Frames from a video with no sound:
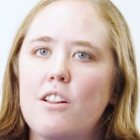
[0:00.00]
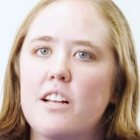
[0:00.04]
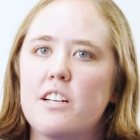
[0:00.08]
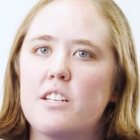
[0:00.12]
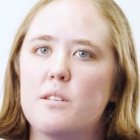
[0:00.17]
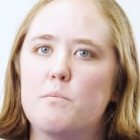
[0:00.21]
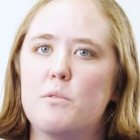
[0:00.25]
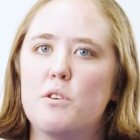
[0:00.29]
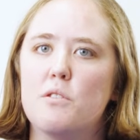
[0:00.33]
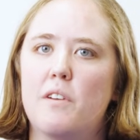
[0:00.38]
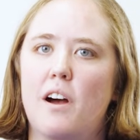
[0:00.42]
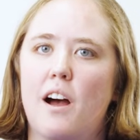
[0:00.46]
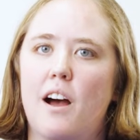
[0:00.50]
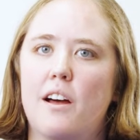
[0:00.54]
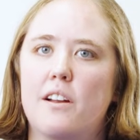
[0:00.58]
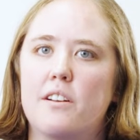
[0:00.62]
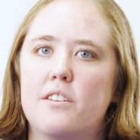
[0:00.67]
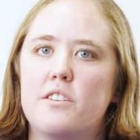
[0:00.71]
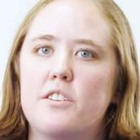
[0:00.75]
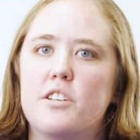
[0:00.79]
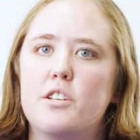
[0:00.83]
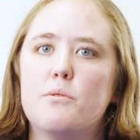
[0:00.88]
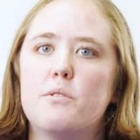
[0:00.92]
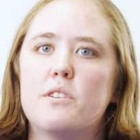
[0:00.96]
let's move
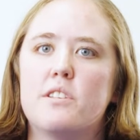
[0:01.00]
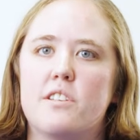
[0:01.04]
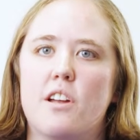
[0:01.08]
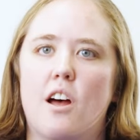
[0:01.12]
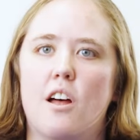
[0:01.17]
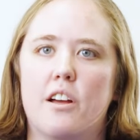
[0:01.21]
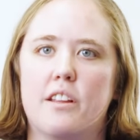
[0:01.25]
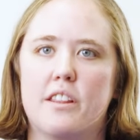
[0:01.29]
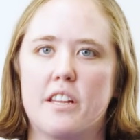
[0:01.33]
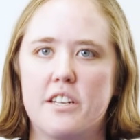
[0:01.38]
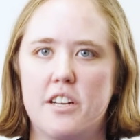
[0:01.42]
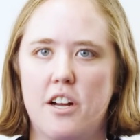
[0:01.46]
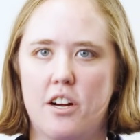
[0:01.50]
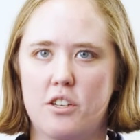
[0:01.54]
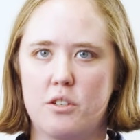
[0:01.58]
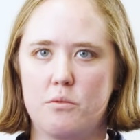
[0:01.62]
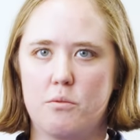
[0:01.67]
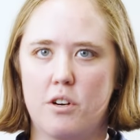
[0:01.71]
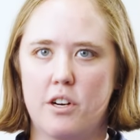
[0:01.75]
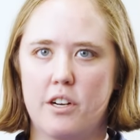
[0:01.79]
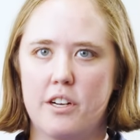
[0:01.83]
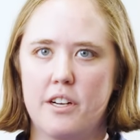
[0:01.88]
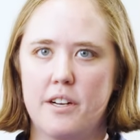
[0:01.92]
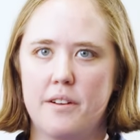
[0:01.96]
on to installing the
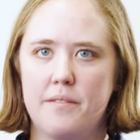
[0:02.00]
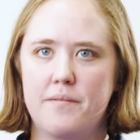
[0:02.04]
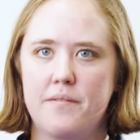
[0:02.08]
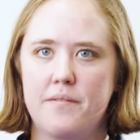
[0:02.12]
ductwork.